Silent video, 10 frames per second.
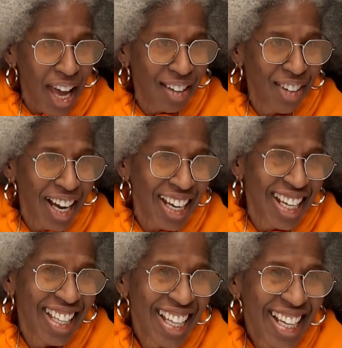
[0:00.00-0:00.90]
right?
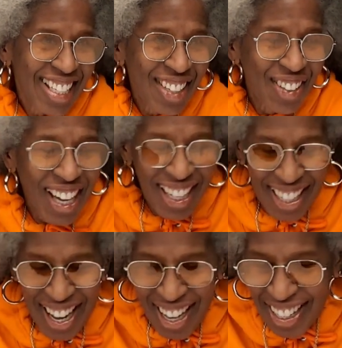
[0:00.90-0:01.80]
So I,
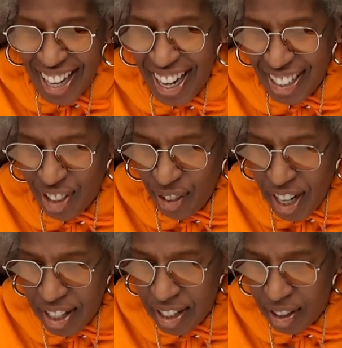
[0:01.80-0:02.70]
I, I
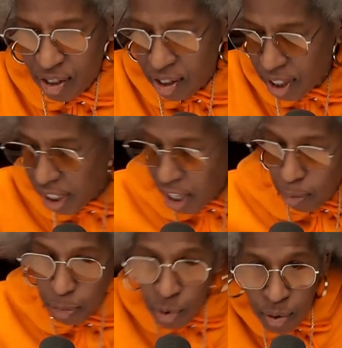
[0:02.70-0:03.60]
dress accordingly and I
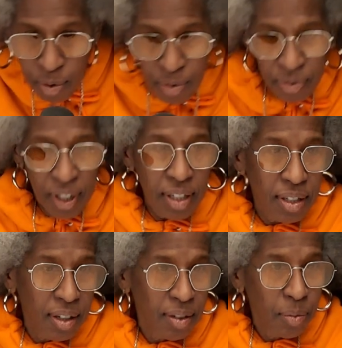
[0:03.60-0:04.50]
move in a
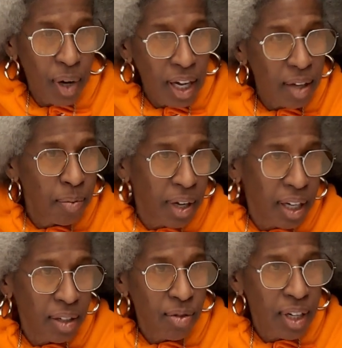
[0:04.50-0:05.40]
certain way
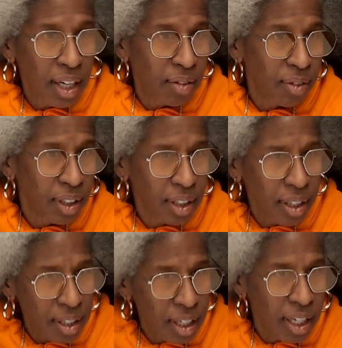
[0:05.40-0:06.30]
where you can't really
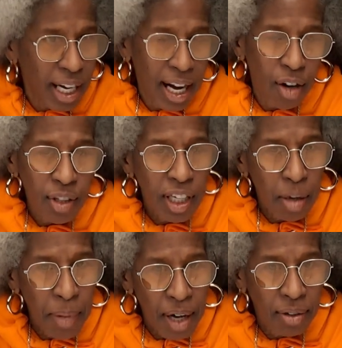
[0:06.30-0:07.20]
see. And I only
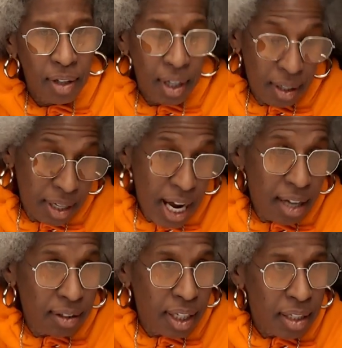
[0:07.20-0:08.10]
come out
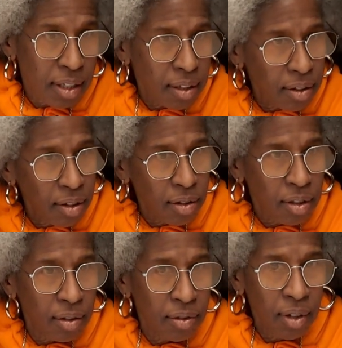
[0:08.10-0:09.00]
now less, you know,
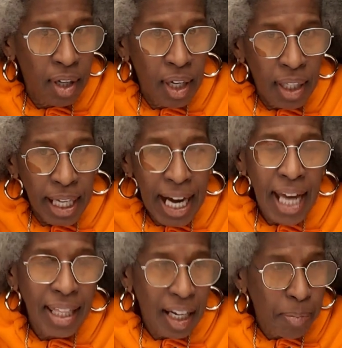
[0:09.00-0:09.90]
to like I
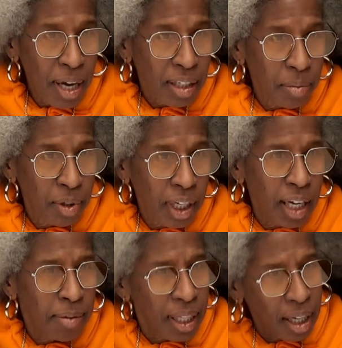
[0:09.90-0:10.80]
like basketball
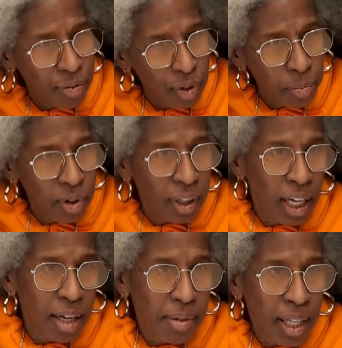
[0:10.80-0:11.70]
games, I like football
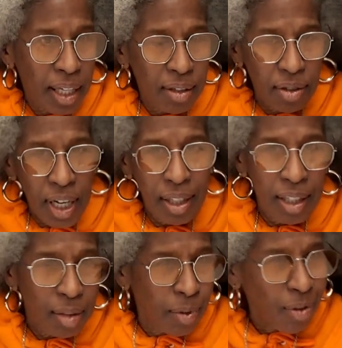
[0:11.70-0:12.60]
games, I like those kind of
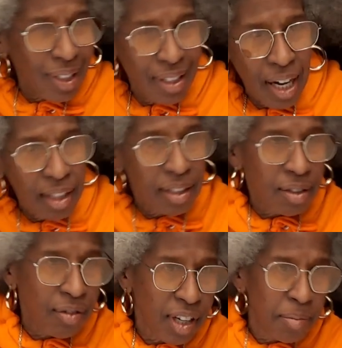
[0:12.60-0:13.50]
things where you could yell and
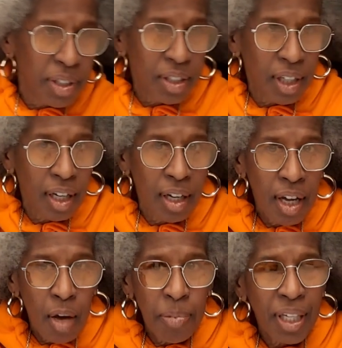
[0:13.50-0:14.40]
scream and cheer
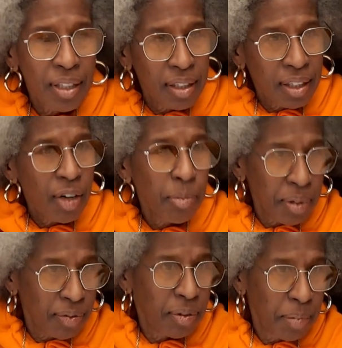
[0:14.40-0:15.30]
because it's
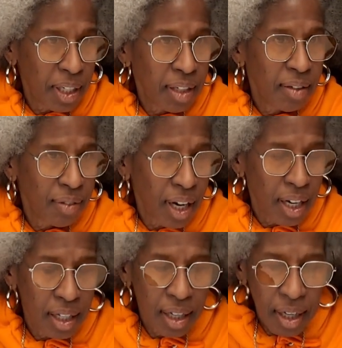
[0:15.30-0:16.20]
therapy for me, mm-hmm.
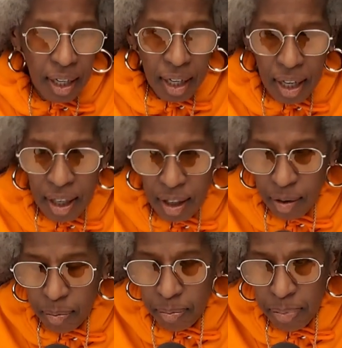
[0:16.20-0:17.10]
right?
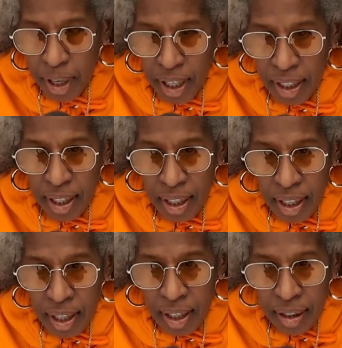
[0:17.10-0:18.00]
Um, but
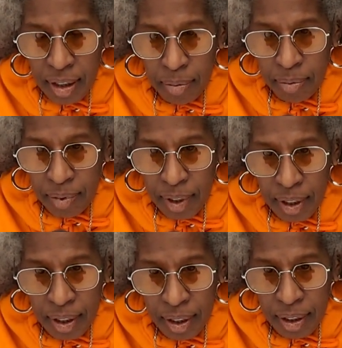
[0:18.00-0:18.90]
the
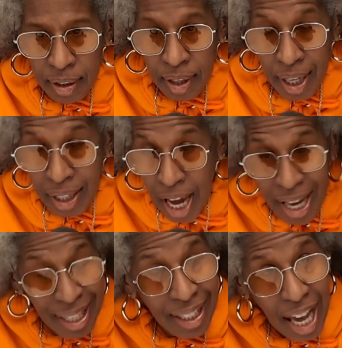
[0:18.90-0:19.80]
the a lot
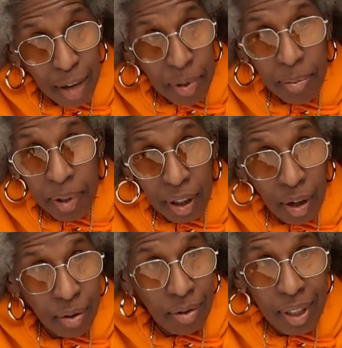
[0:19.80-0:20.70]
and a lot of people are
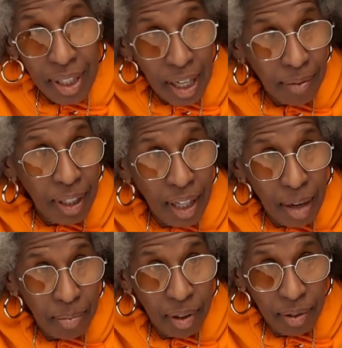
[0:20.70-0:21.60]
going through the same thing
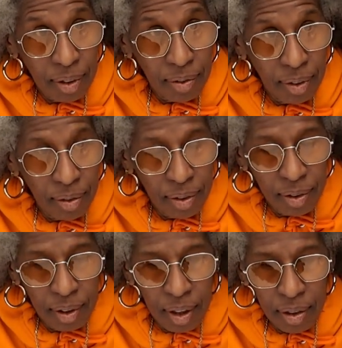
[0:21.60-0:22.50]
I'm going through,
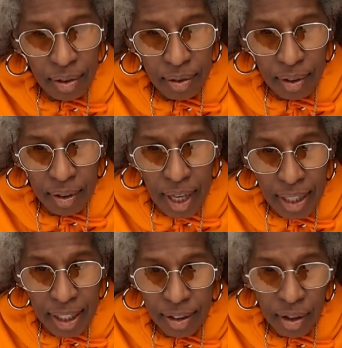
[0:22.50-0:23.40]
you know,
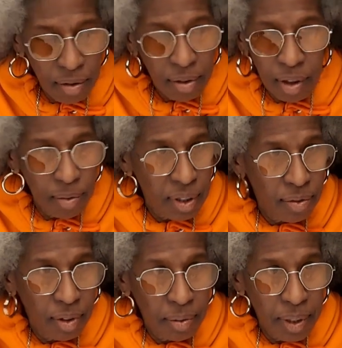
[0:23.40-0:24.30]
and they don't know what's
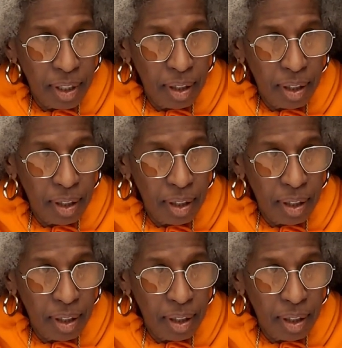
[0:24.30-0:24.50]
wrong with them.